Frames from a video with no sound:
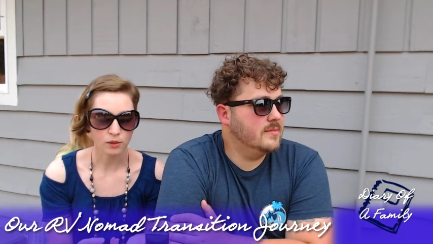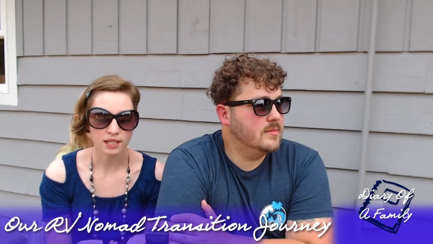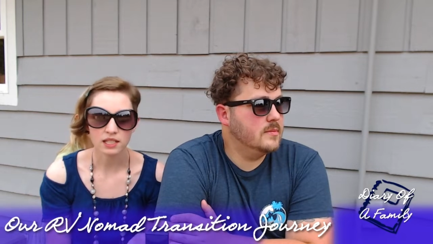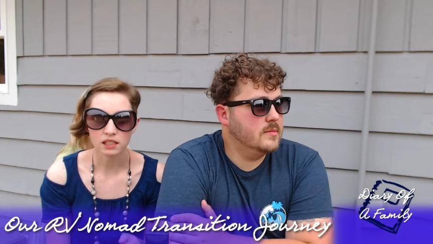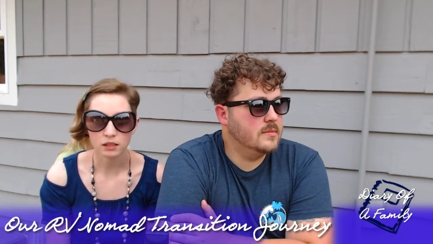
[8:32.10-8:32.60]
Speaker 1: I
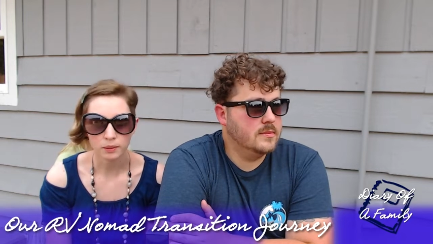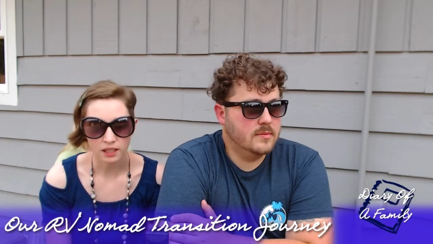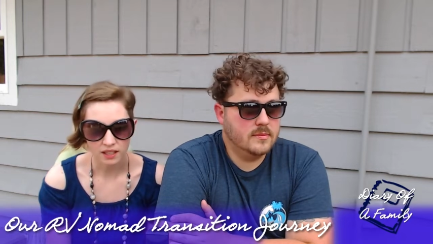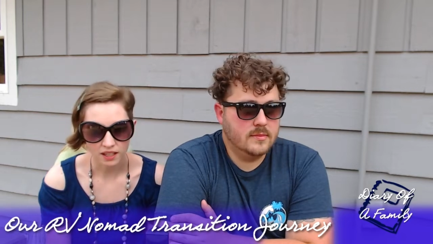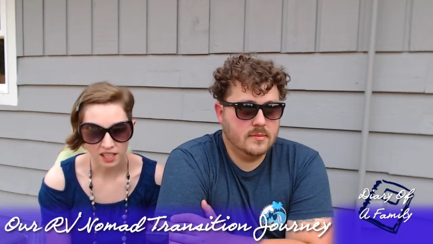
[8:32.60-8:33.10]
did a little
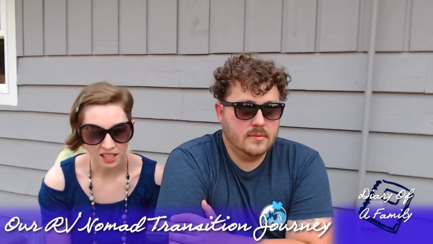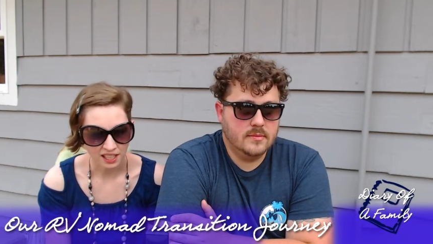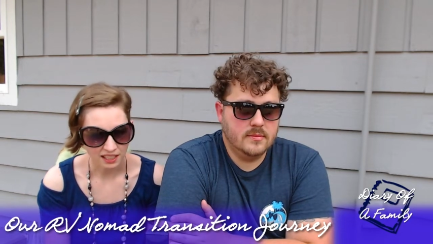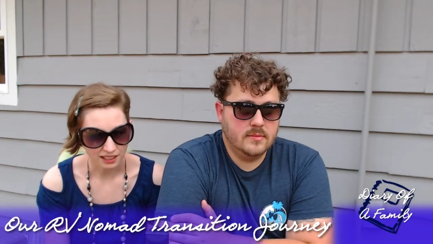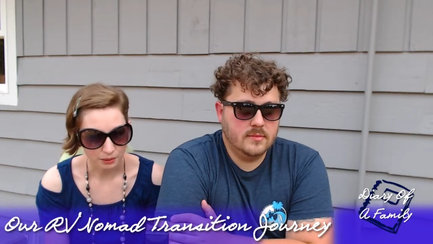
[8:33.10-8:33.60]
bit,
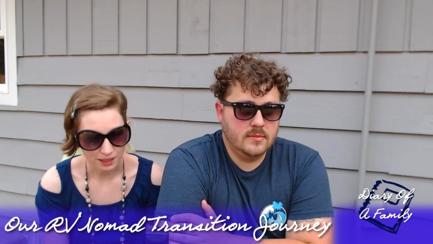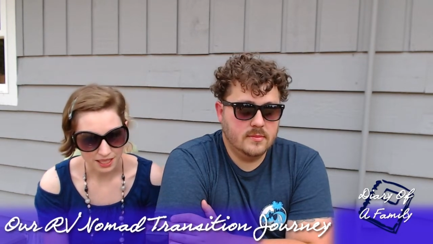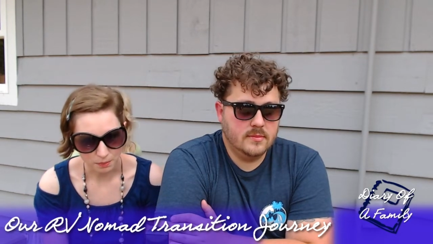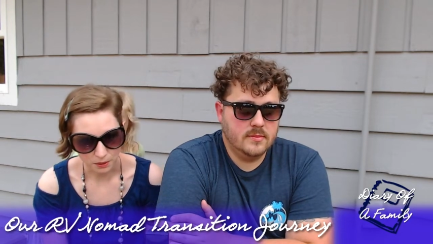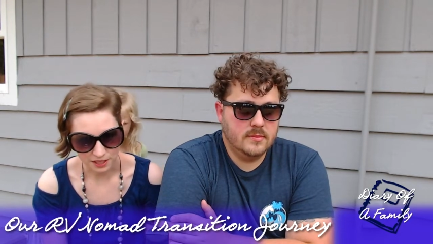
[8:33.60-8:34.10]
uh, a little bit
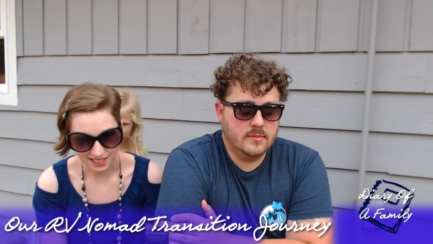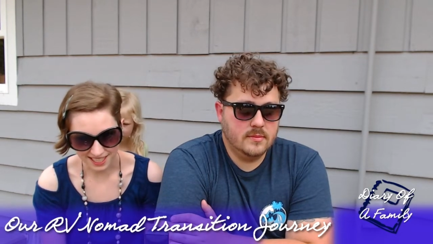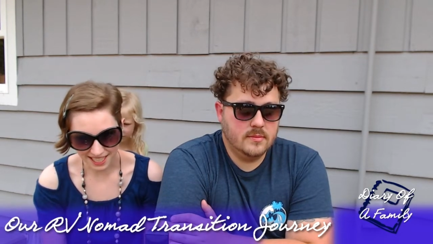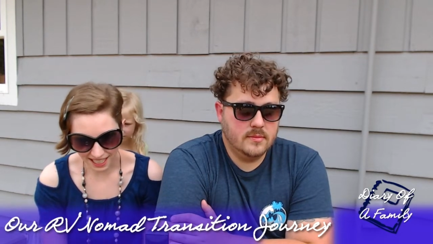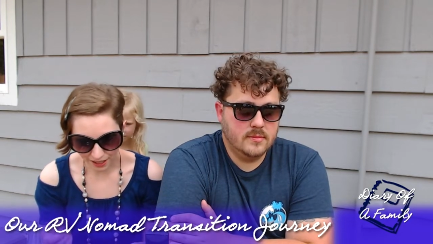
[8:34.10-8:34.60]
deeper
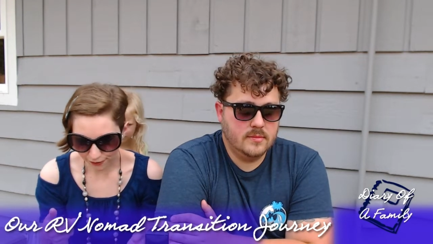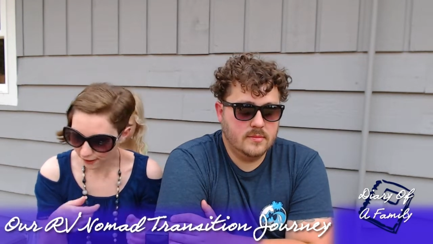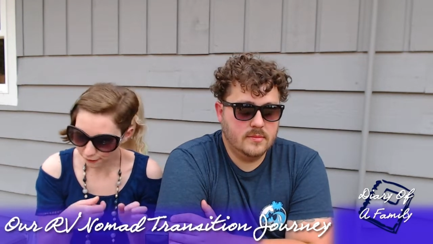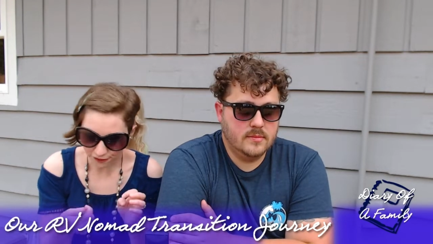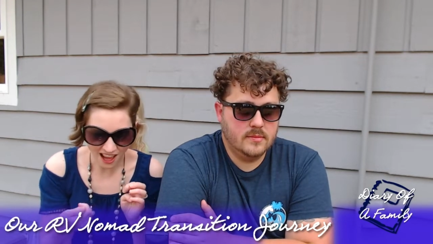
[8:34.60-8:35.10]
digging. Found
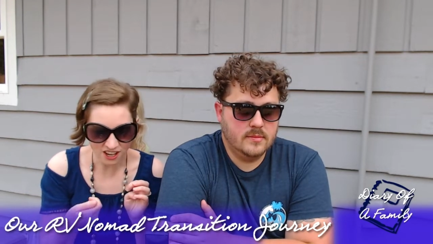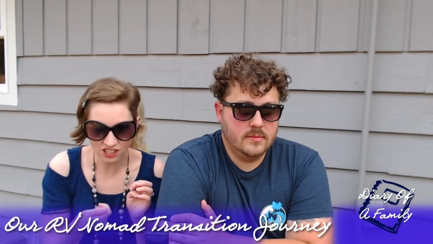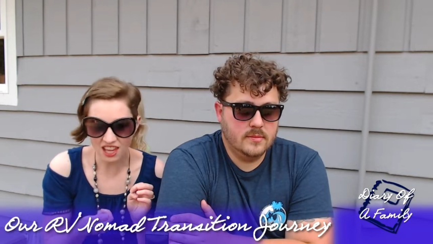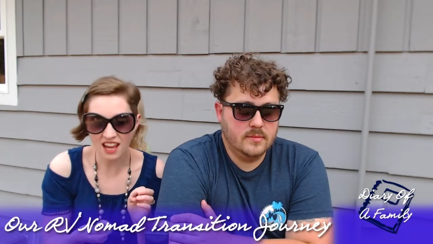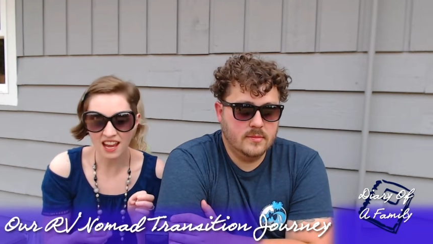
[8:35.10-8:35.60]
a
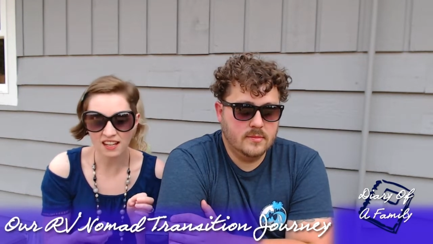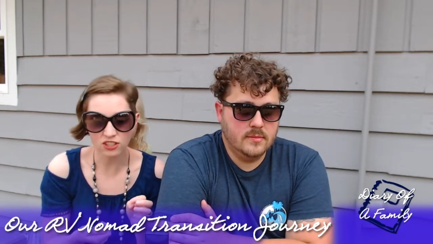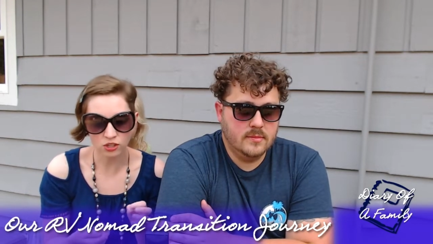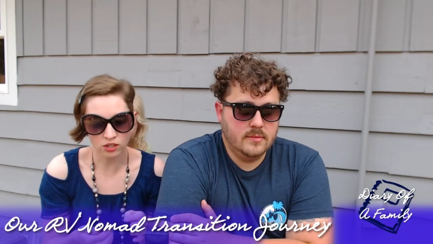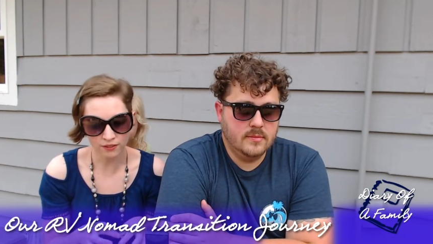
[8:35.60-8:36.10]
flashlight.
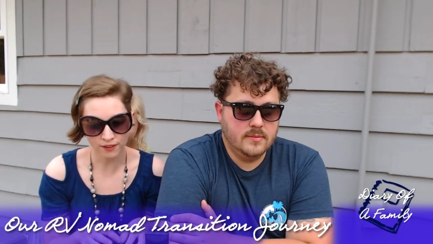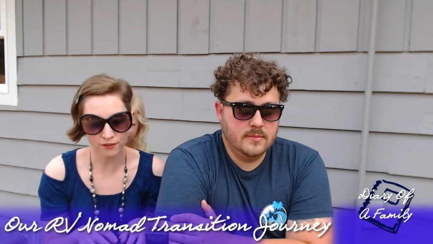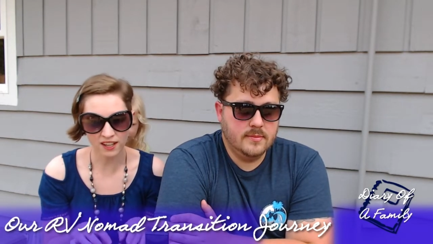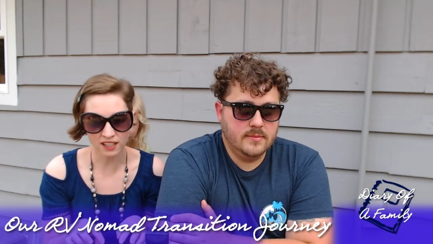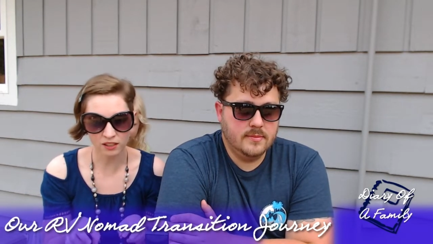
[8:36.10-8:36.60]
Sure enough, I'm
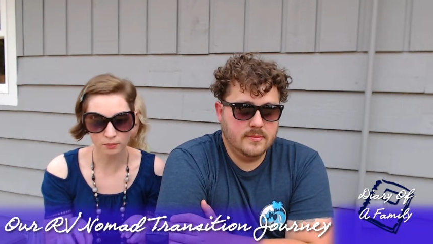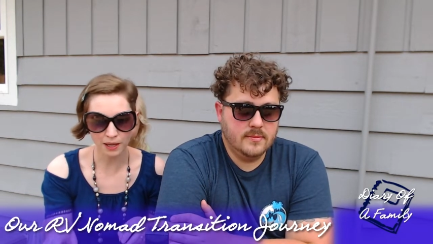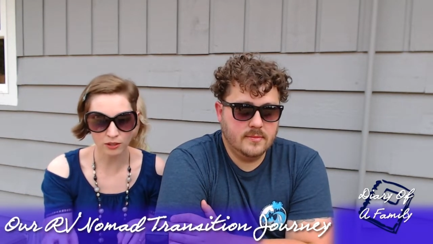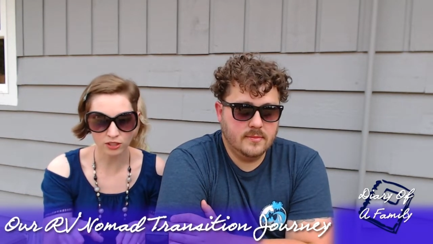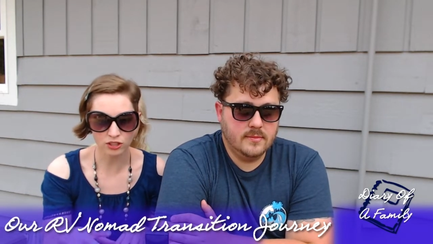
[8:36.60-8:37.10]
finding little
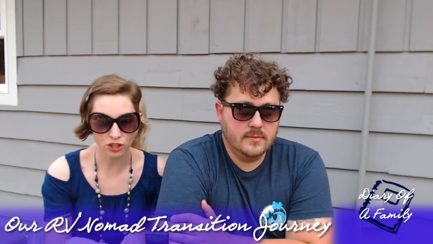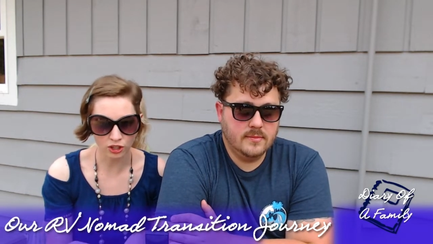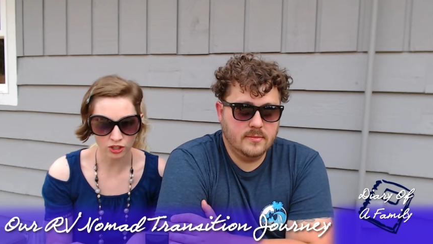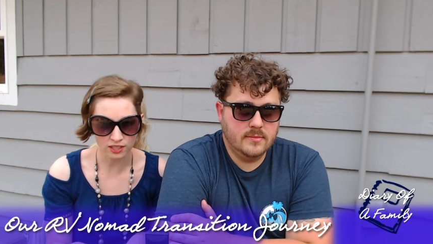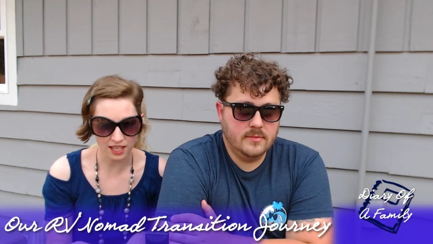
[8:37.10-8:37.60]
mouse
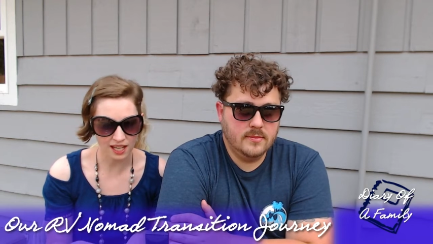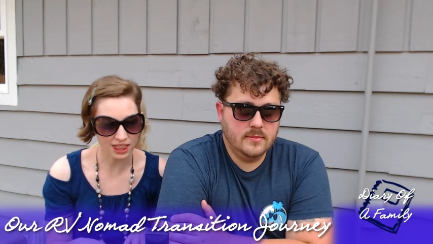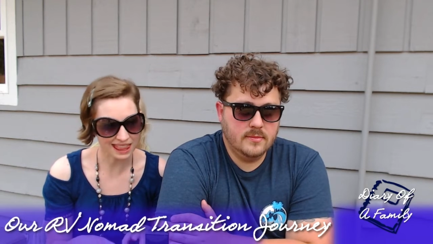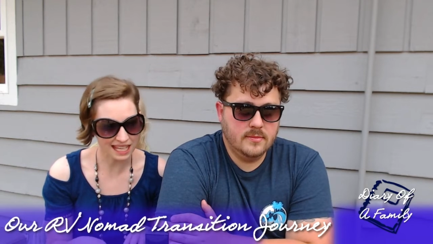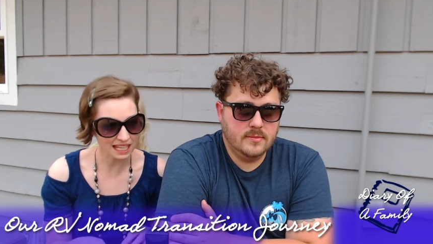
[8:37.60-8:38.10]
turds, and I
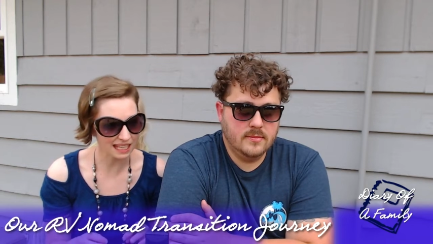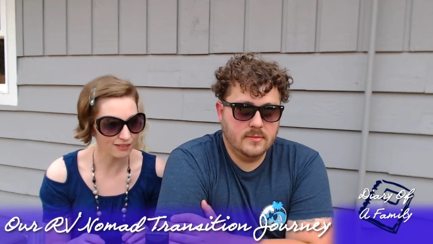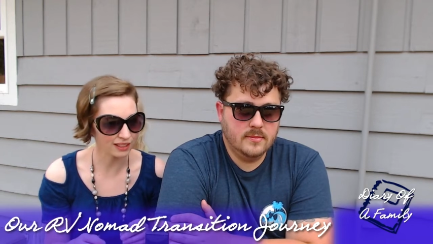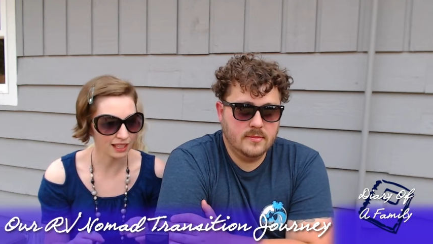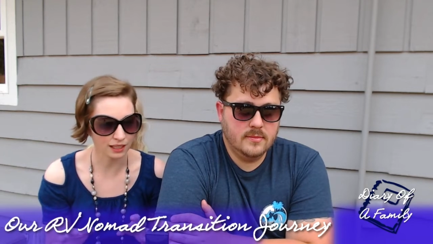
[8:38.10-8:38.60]
think
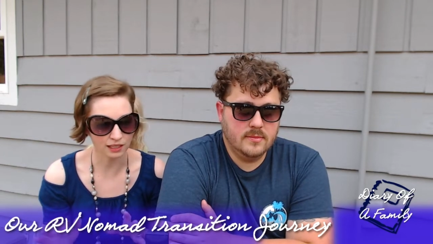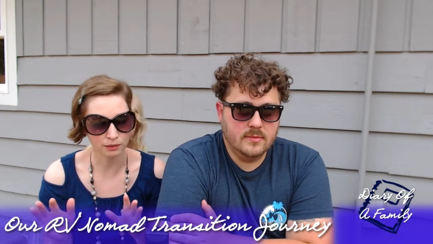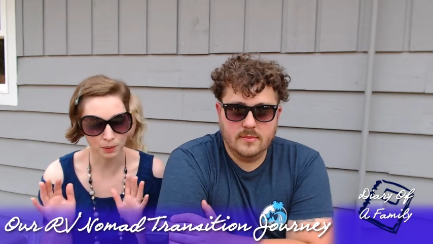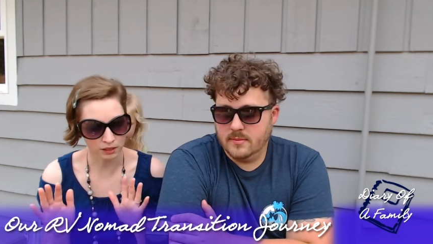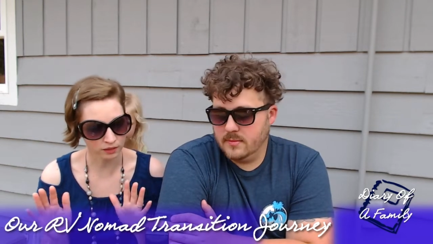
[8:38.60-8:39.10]
even like a little
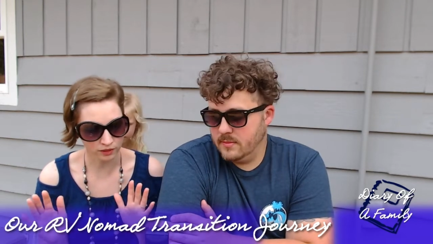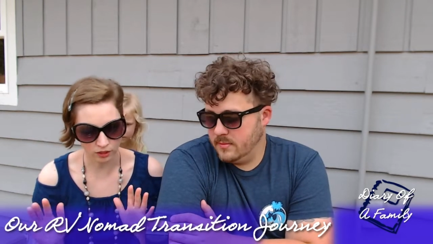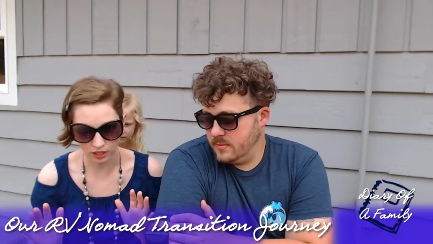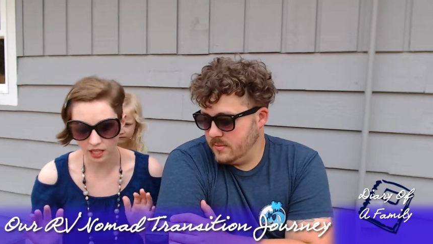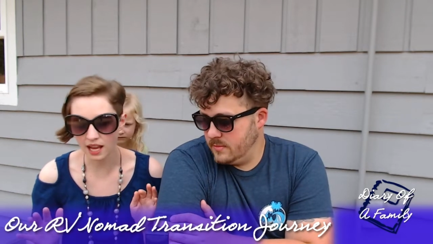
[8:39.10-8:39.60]
puddle of
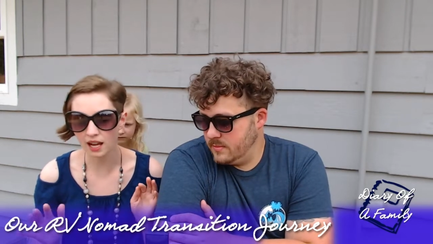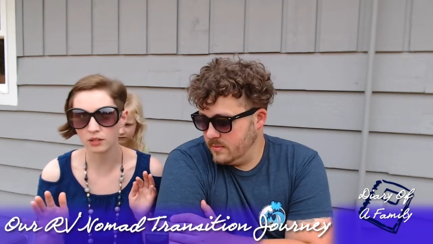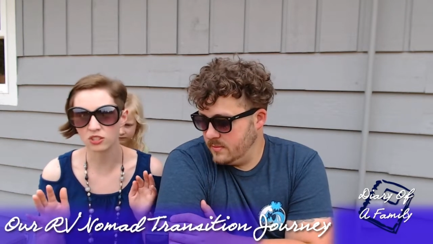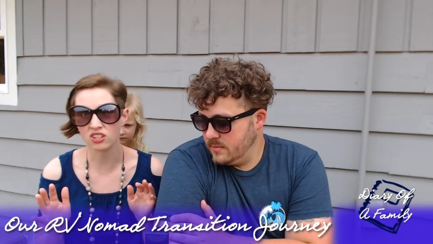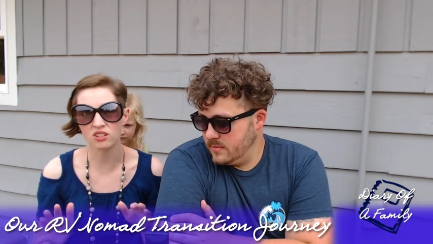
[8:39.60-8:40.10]
urine. And I
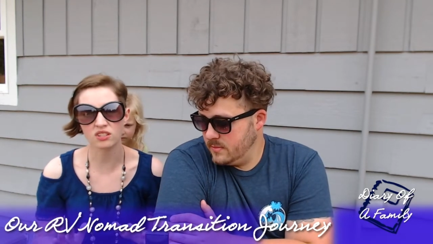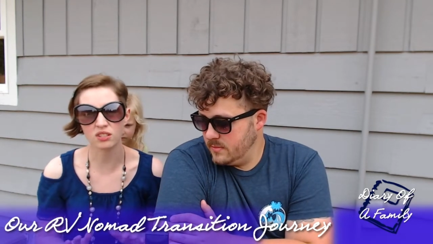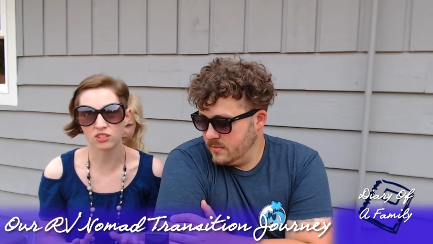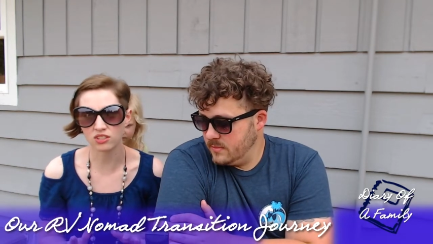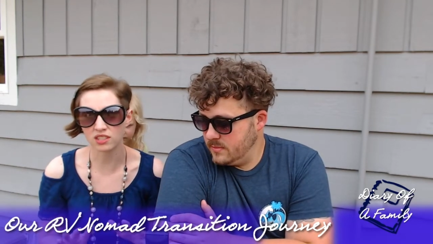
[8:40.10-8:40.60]
was just so,
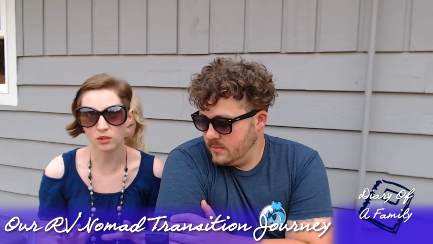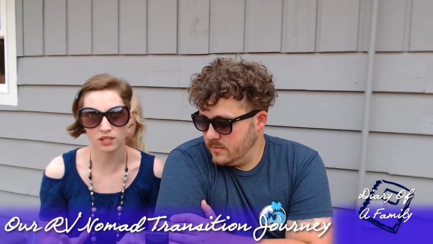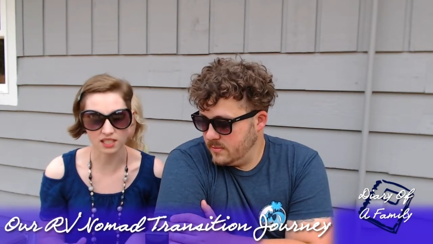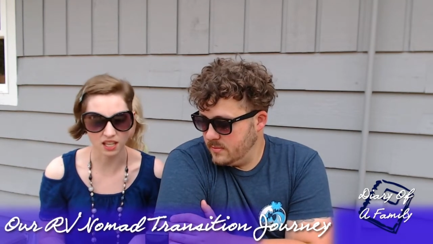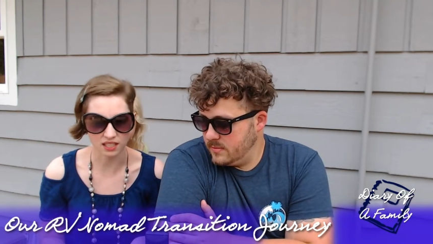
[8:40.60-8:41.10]
just so
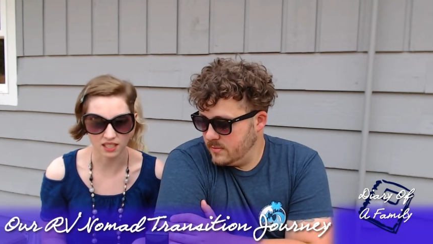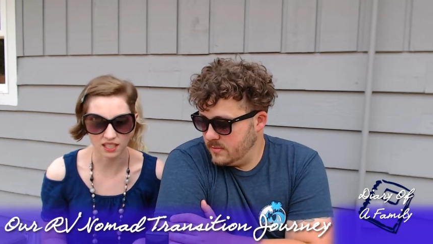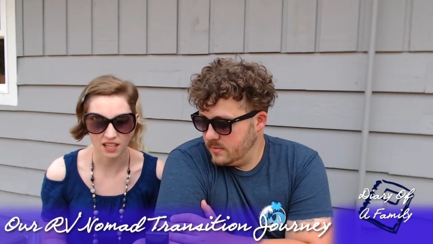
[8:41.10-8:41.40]
disgusted.